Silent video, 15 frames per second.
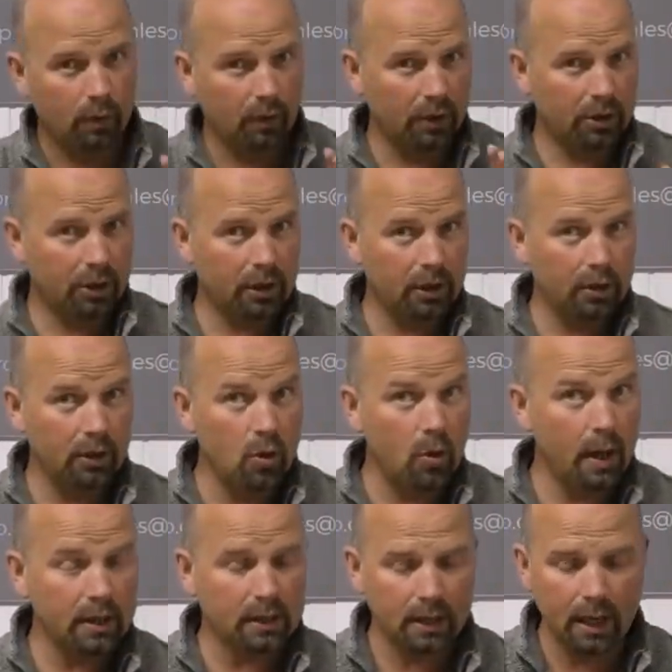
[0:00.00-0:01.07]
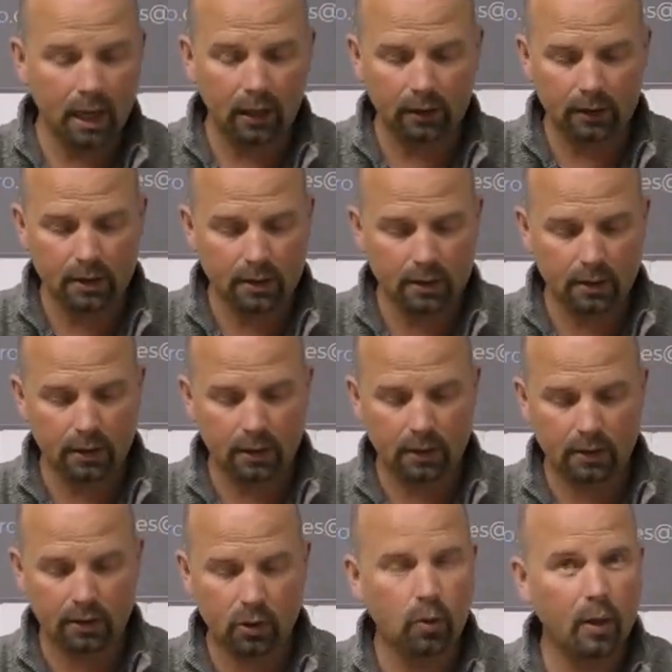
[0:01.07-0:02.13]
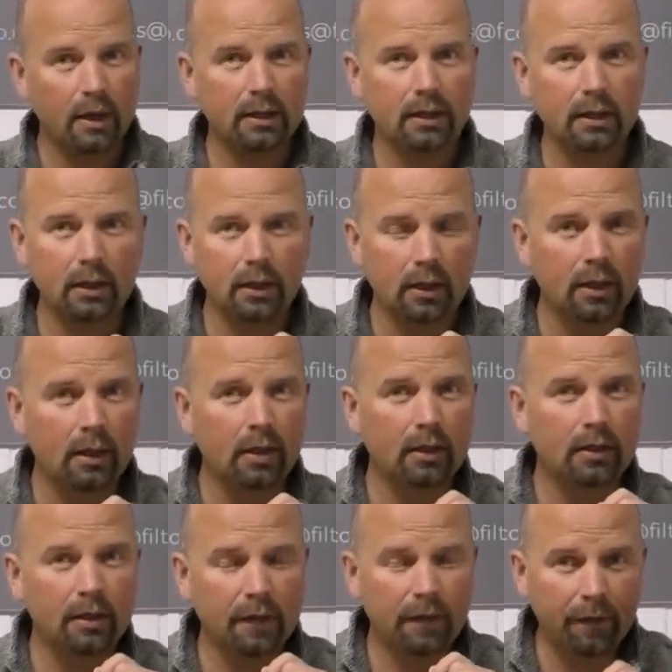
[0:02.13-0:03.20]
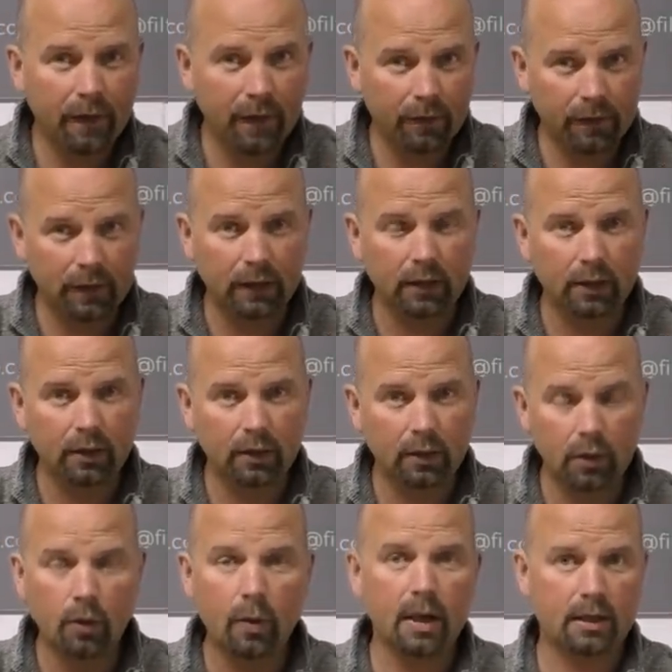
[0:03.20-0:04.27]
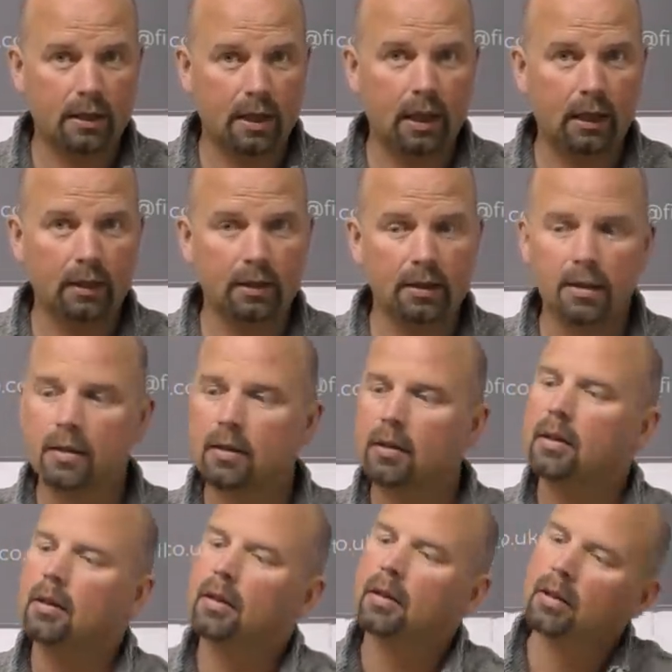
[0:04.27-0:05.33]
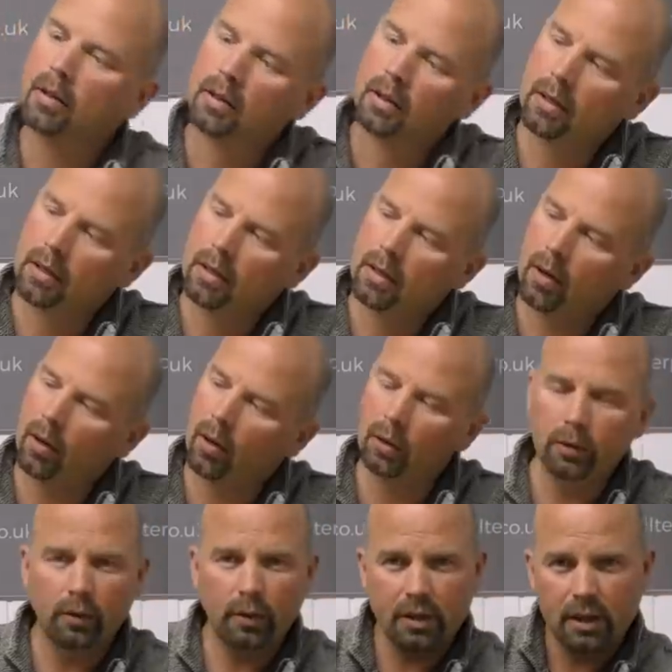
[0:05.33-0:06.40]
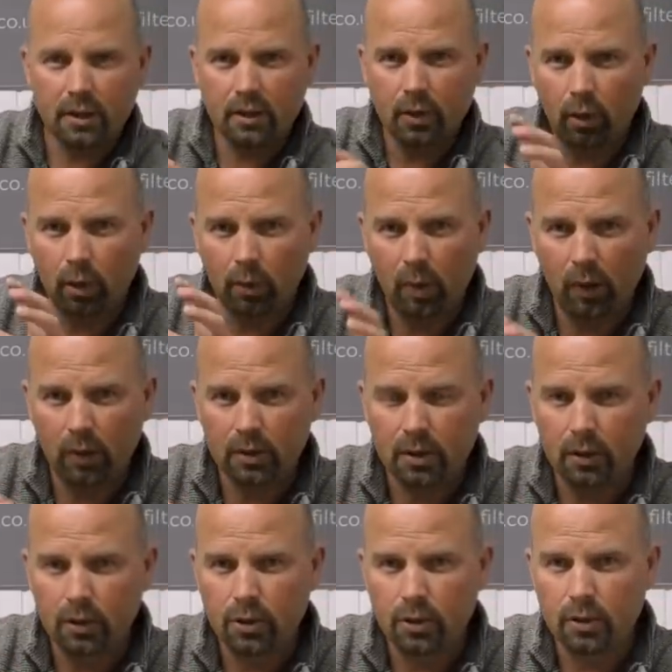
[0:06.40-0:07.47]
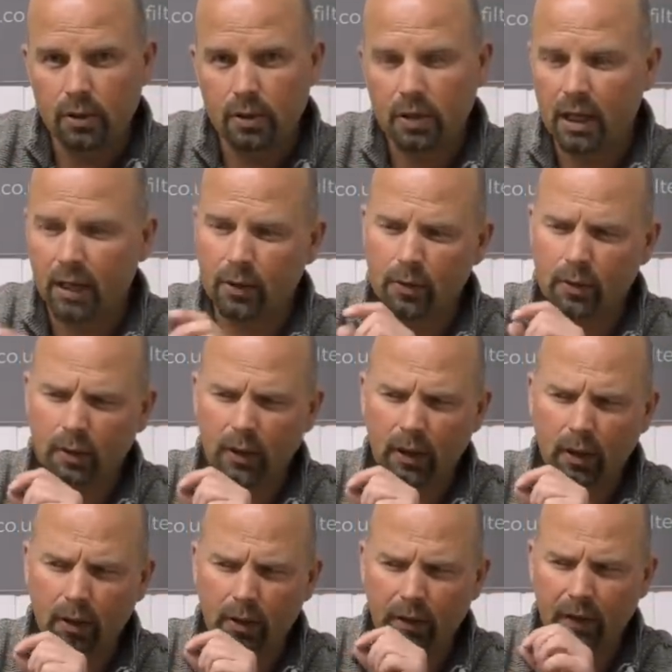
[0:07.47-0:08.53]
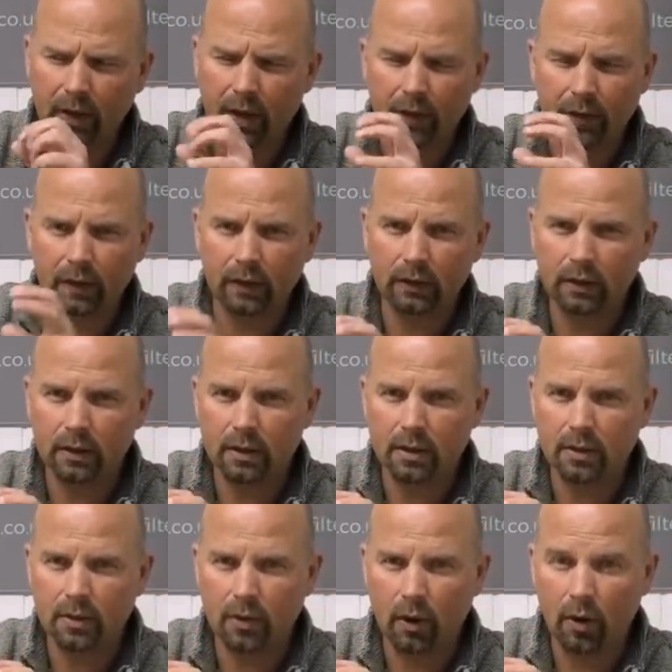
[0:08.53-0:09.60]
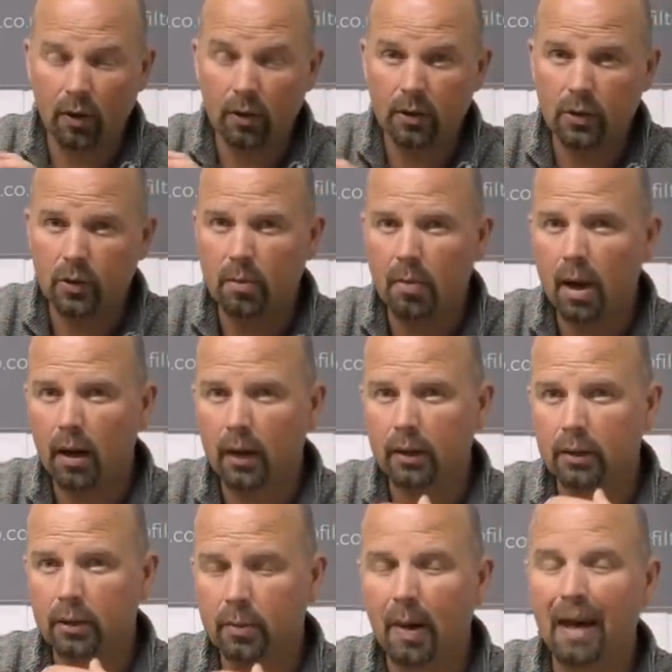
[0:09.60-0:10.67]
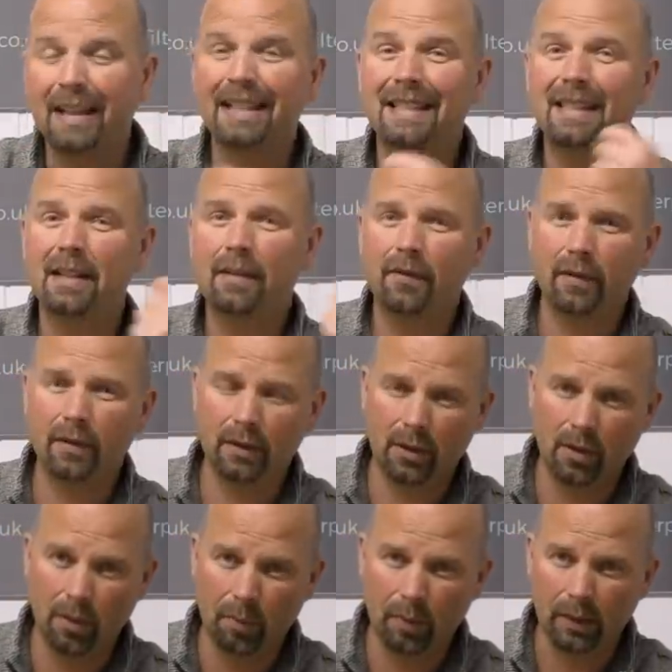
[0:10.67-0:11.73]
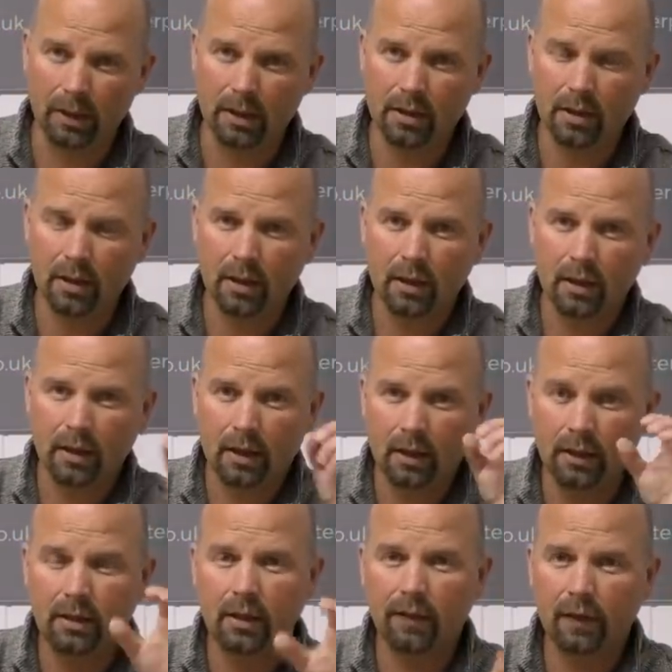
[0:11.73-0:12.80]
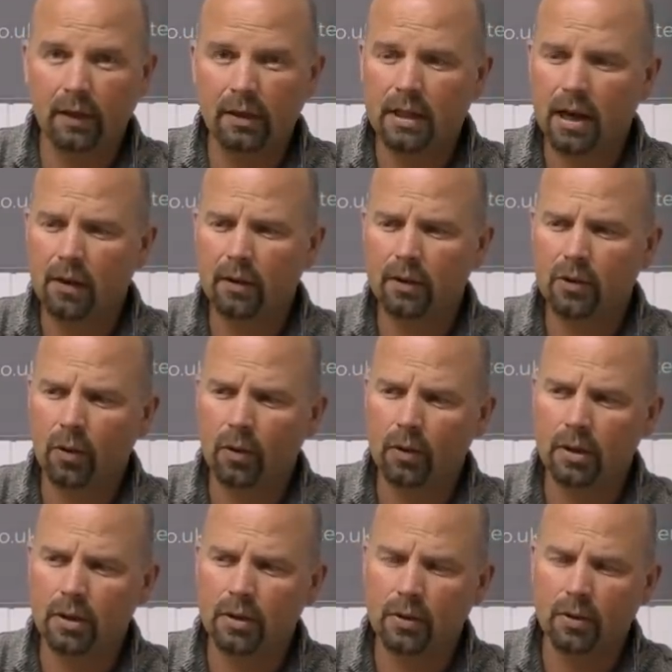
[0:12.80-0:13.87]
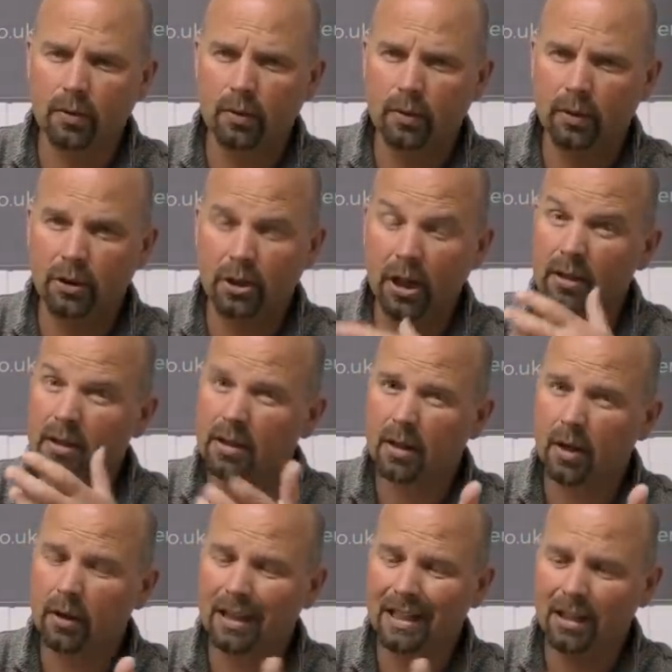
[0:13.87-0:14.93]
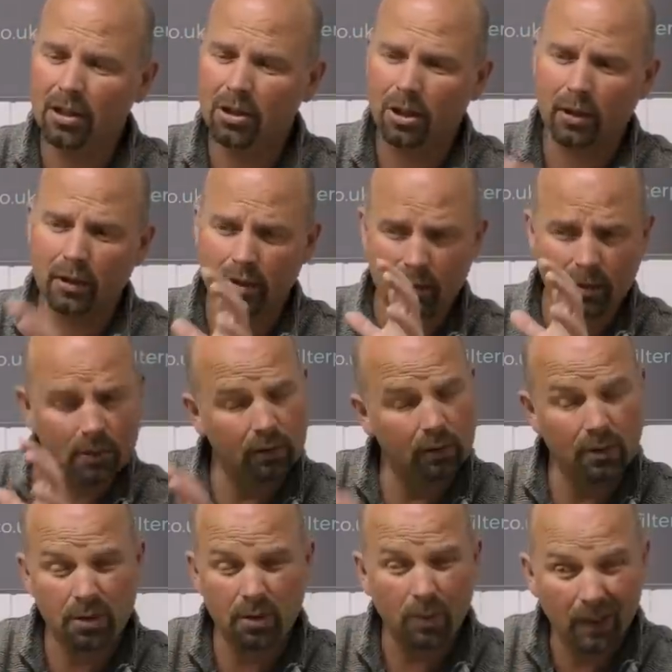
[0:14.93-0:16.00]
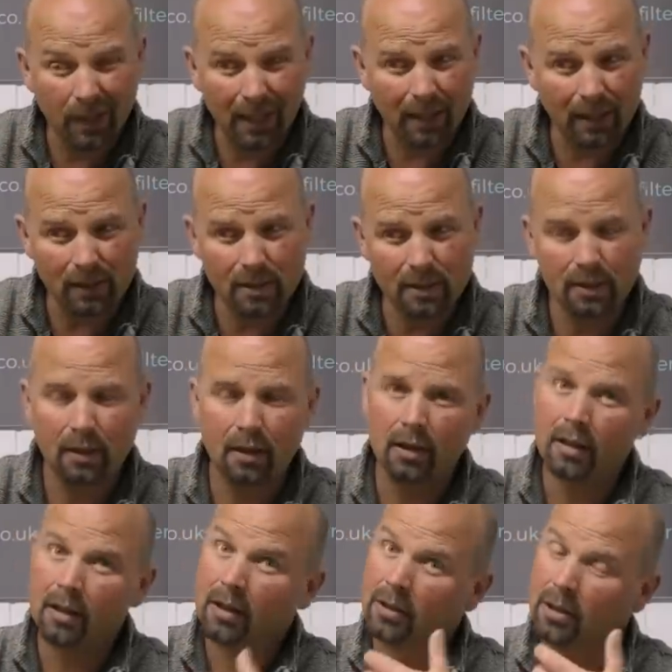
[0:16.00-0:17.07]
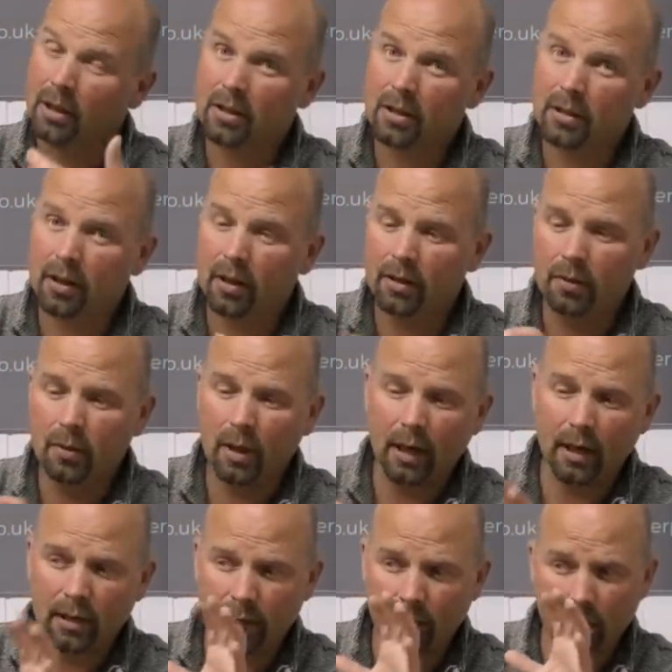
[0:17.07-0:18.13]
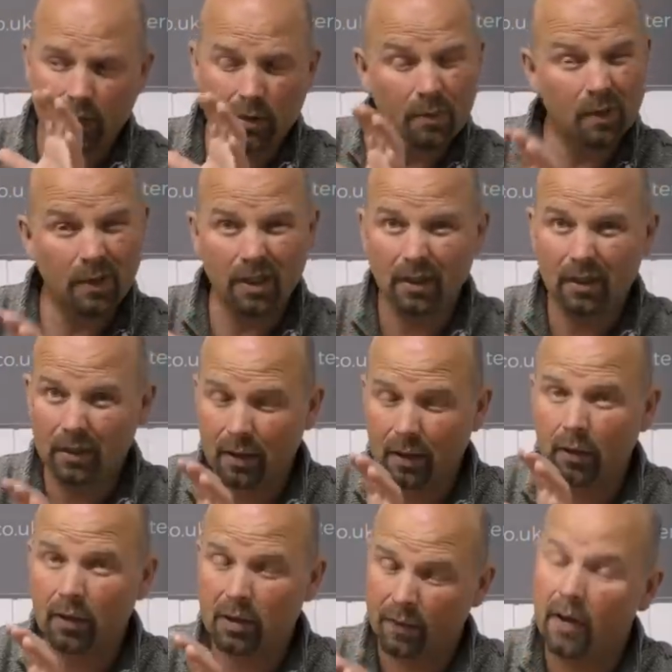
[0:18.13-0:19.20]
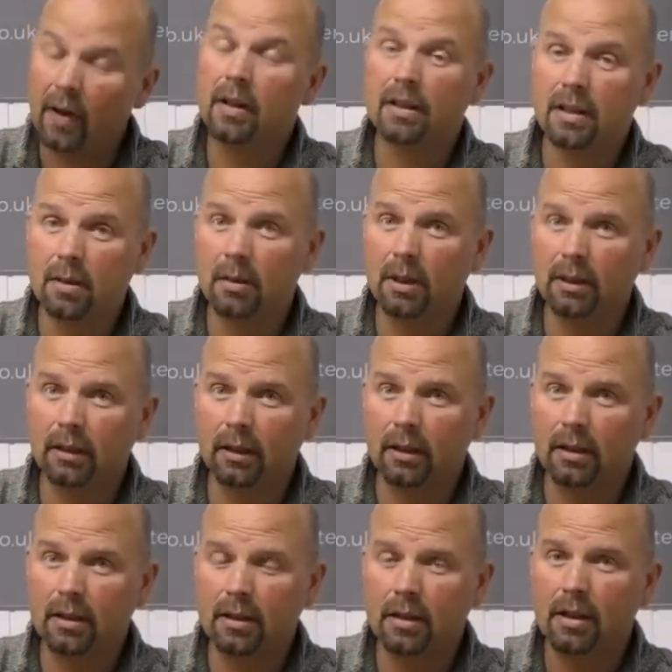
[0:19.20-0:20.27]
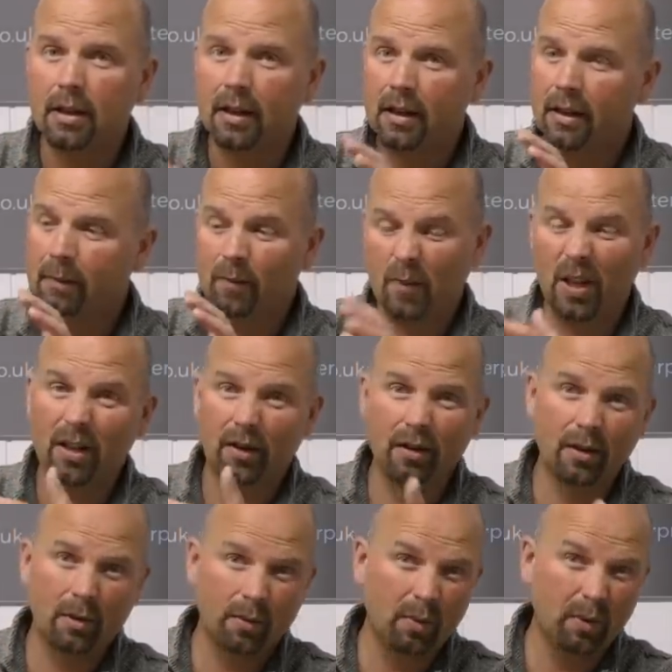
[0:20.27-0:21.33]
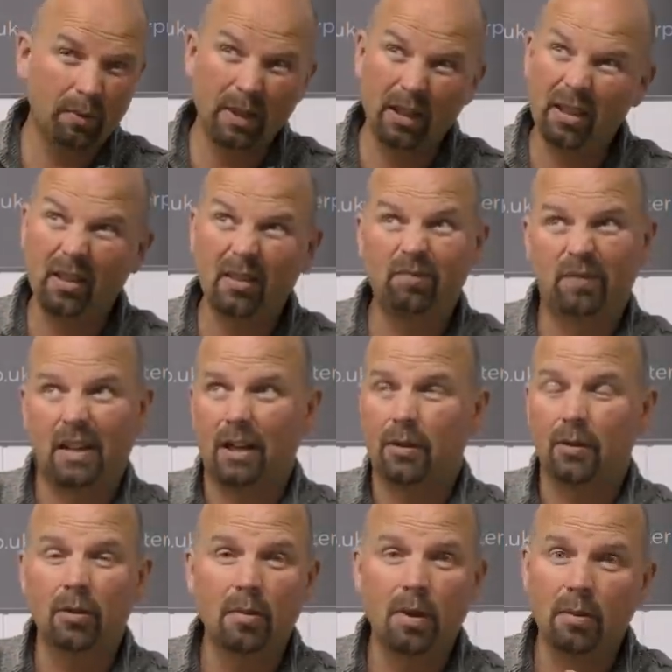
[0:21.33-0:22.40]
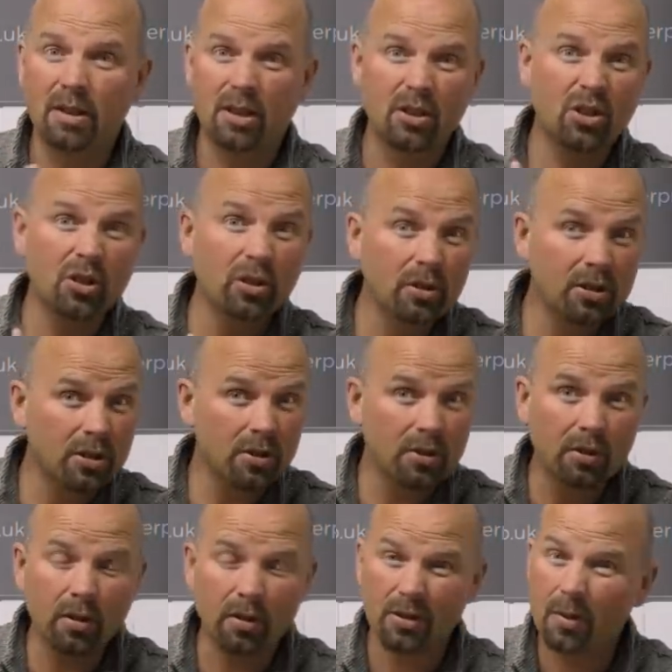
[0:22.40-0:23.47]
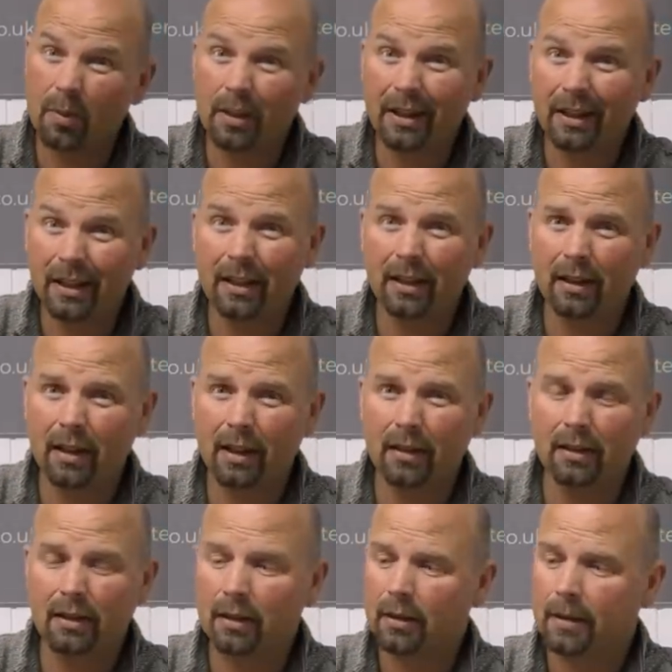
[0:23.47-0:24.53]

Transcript: which in US gallons is 20 to 50 US gallons. Although this is All Pond Solutions, I know a lot of their filters are also marketed by different companies in different territories, so the chances are in Asia this is called something else. Chances are you guys have got something that looks very similar to this that will be, I don't know, maybe it's a Sun Sun or something like that.